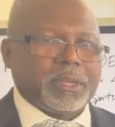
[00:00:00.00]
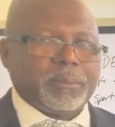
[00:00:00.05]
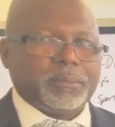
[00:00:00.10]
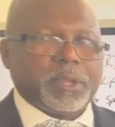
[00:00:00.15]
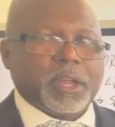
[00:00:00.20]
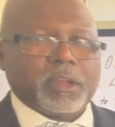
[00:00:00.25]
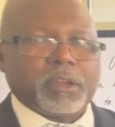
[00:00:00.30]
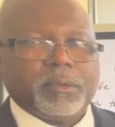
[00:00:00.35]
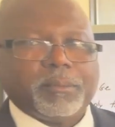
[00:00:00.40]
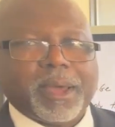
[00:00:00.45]
I'm
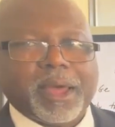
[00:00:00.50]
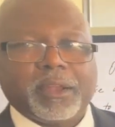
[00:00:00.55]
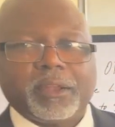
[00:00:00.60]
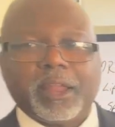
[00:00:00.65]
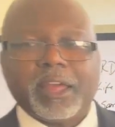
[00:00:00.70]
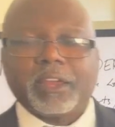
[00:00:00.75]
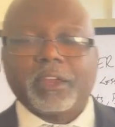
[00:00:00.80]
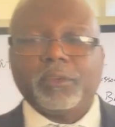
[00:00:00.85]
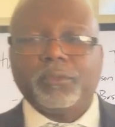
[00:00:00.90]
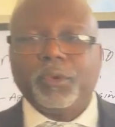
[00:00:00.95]
talking about
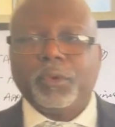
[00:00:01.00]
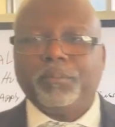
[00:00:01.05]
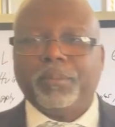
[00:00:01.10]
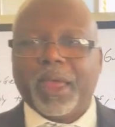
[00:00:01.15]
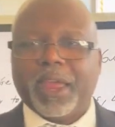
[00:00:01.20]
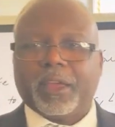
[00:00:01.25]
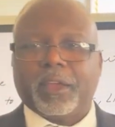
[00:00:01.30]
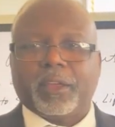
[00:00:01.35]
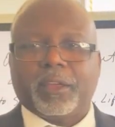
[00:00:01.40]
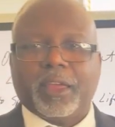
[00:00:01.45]
like if you
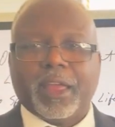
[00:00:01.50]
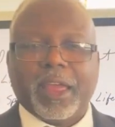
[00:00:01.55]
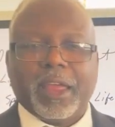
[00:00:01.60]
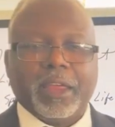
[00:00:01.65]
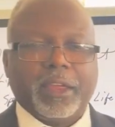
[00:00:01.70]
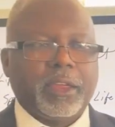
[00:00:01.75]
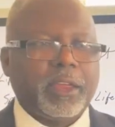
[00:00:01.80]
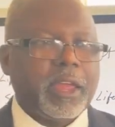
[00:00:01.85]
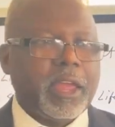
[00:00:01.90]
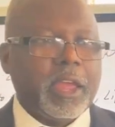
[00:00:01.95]
bake a
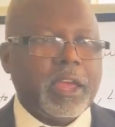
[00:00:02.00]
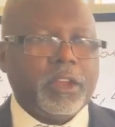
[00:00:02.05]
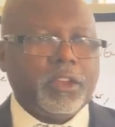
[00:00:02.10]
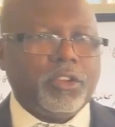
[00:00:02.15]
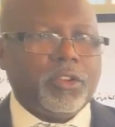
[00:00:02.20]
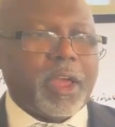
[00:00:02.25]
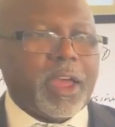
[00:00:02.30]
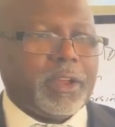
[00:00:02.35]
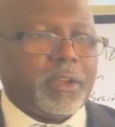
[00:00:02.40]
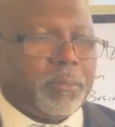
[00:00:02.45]
cake,
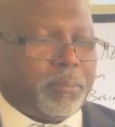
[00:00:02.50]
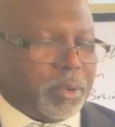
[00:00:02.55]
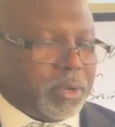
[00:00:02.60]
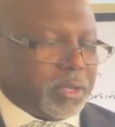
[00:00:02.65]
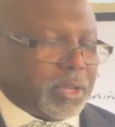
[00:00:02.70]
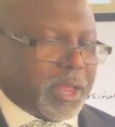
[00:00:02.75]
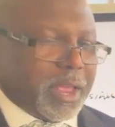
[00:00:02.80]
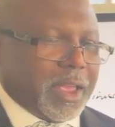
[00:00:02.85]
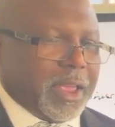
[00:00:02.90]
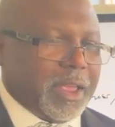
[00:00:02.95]
you have to
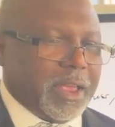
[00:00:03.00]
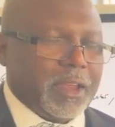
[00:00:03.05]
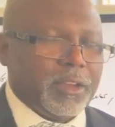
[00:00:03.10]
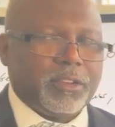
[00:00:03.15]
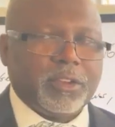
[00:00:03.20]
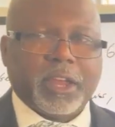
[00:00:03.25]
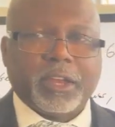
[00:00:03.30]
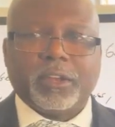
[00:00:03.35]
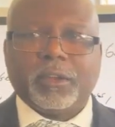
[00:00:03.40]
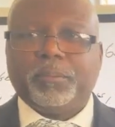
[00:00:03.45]
put the eggs,
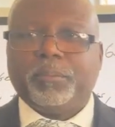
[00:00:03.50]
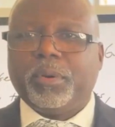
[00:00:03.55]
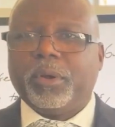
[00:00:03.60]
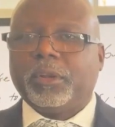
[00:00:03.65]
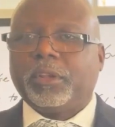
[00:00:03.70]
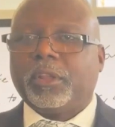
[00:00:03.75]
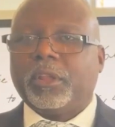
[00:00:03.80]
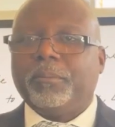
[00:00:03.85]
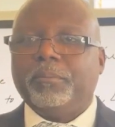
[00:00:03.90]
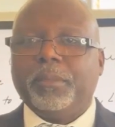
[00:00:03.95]
you have to
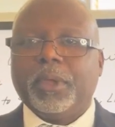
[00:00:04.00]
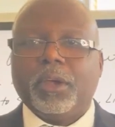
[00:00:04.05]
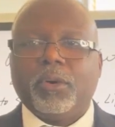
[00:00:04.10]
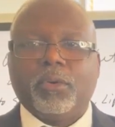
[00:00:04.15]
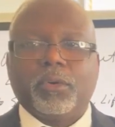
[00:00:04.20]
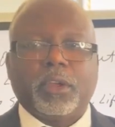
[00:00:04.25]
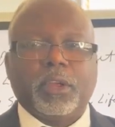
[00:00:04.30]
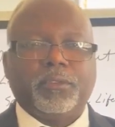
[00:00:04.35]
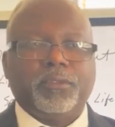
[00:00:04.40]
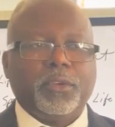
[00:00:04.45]
put the
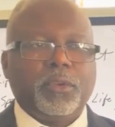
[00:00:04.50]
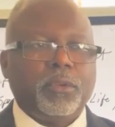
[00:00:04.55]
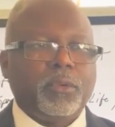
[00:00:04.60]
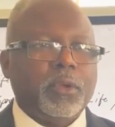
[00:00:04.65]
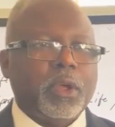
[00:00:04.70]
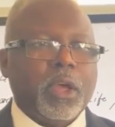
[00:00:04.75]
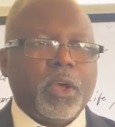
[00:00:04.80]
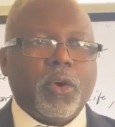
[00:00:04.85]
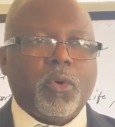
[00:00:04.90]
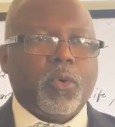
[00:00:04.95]
milk
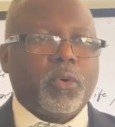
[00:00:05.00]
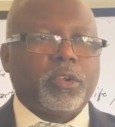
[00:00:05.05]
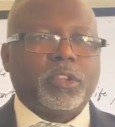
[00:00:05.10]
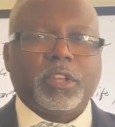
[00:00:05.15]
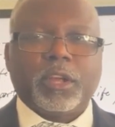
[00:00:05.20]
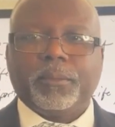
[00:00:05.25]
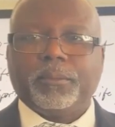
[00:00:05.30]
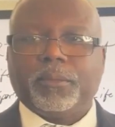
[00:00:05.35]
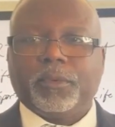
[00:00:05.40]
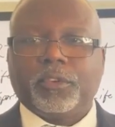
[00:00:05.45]
or
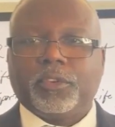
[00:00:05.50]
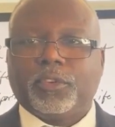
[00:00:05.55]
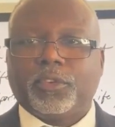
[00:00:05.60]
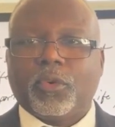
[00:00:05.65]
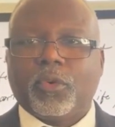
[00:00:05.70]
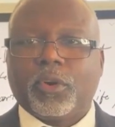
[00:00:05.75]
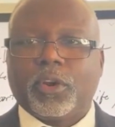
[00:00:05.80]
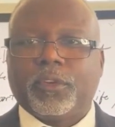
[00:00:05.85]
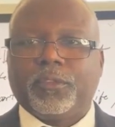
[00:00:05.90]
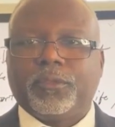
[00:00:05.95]
some
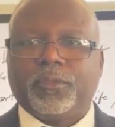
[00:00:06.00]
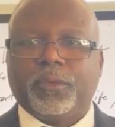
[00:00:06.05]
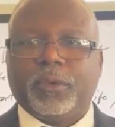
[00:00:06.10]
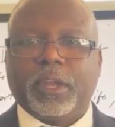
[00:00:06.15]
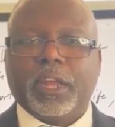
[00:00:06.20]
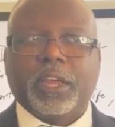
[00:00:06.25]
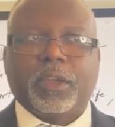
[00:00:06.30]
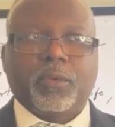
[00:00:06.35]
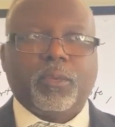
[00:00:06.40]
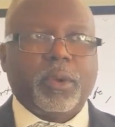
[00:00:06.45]
sort of
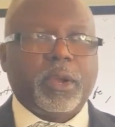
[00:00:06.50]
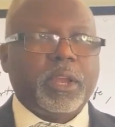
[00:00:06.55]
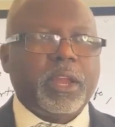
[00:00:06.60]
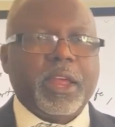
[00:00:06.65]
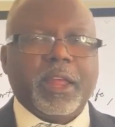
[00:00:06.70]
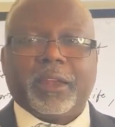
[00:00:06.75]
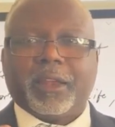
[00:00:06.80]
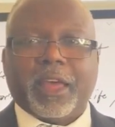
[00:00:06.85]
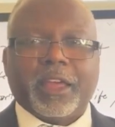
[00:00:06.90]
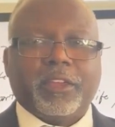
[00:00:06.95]
liquid.
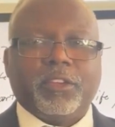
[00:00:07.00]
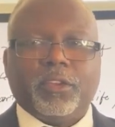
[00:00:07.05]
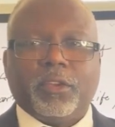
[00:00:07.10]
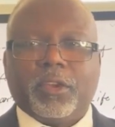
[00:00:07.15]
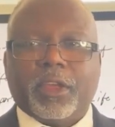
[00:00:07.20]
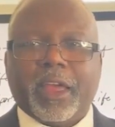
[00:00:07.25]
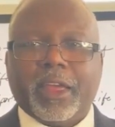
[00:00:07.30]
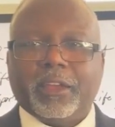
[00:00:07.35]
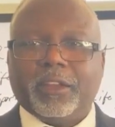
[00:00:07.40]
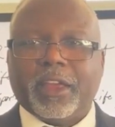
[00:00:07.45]
Like
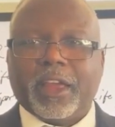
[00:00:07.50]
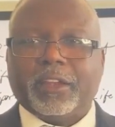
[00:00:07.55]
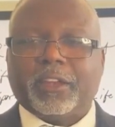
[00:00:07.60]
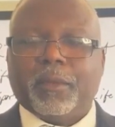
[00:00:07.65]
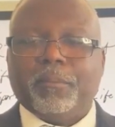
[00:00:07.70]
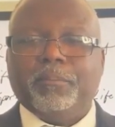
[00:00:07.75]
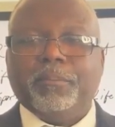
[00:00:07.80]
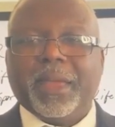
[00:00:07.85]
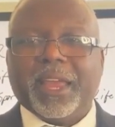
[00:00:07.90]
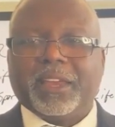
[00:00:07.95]
you have to
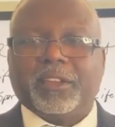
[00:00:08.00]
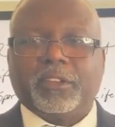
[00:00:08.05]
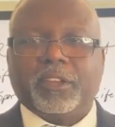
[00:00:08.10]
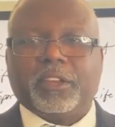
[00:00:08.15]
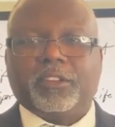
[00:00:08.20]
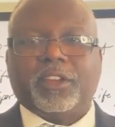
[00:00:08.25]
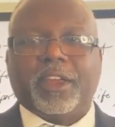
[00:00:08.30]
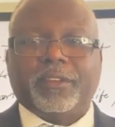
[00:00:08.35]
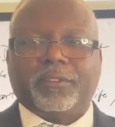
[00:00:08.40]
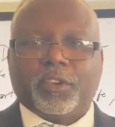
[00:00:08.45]
mix
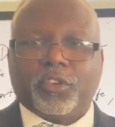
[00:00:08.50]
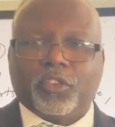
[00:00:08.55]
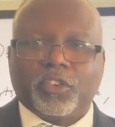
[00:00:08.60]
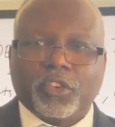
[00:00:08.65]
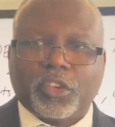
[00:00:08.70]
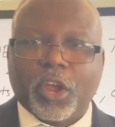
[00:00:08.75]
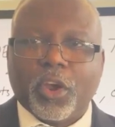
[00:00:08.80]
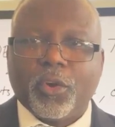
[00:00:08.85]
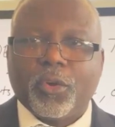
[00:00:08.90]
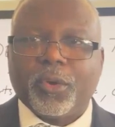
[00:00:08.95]
it, you have to
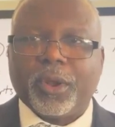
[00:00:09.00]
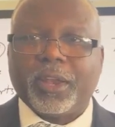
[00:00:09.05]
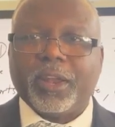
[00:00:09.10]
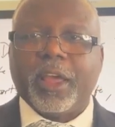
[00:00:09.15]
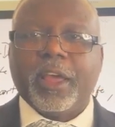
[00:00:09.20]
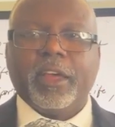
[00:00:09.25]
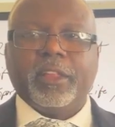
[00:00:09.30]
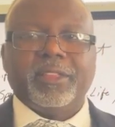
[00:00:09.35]
stir it.